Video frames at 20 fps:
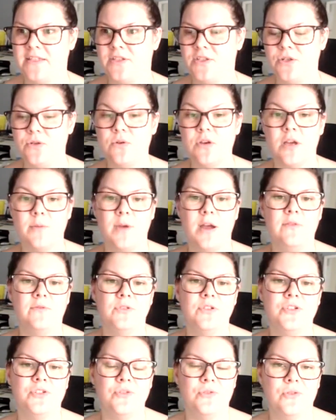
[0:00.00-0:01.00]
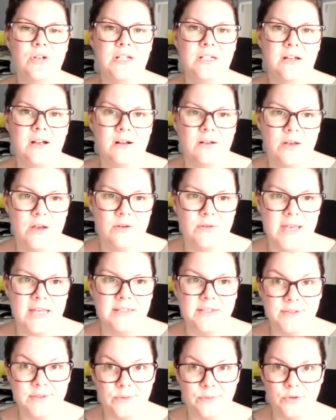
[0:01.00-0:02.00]
do come over and join our
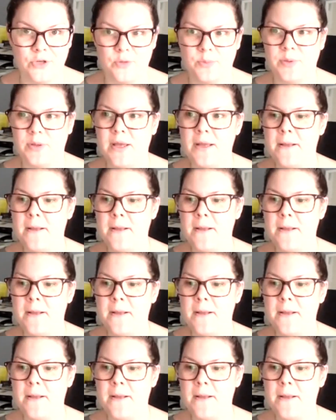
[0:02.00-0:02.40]
Go-Getters group.